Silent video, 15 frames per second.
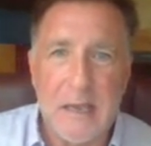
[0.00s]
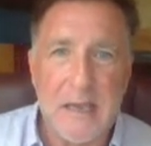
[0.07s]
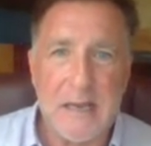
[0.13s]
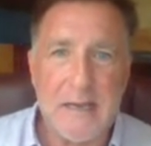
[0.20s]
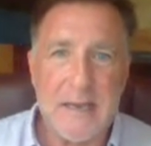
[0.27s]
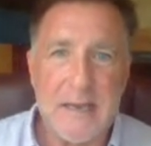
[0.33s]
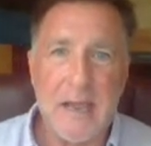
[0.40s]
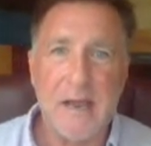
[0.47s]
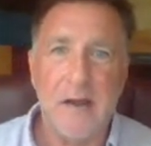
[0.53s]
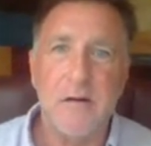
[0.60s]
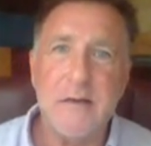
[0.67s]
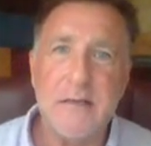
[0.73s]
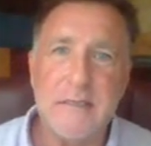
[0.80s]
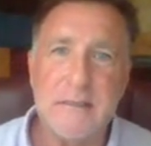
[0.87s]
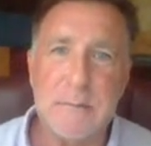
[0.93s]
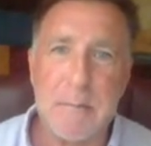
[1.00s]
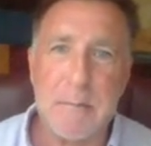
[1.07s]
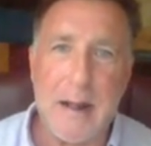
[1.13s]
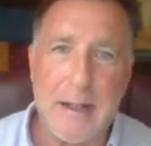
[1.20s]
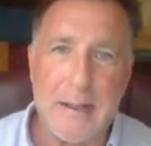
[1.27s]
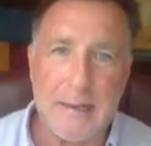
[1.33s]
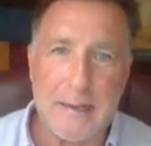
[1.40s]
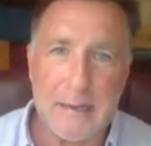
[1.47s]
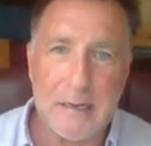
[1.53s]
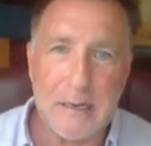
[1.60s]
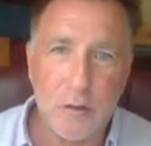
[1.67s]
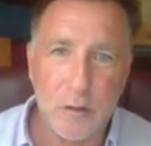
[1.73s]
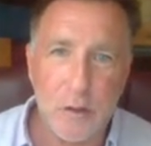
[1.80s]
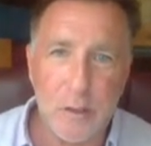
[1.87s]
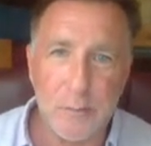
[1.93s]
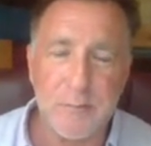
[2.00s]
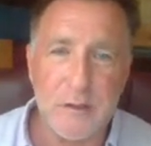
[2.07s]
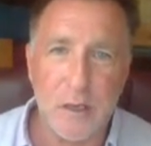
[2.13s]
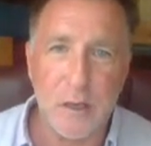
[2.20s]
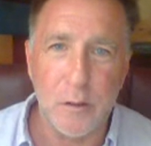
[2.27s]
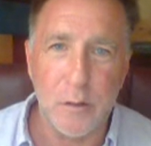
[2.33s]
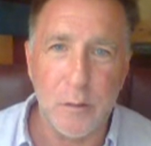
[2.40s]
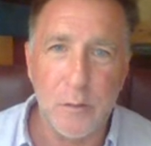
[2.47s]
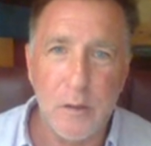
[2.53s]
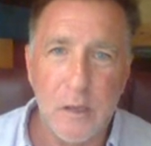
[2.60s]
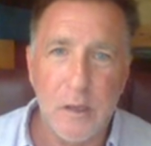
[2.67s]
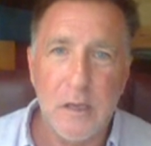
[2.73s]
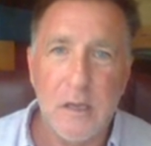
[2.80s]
and now is mining crypto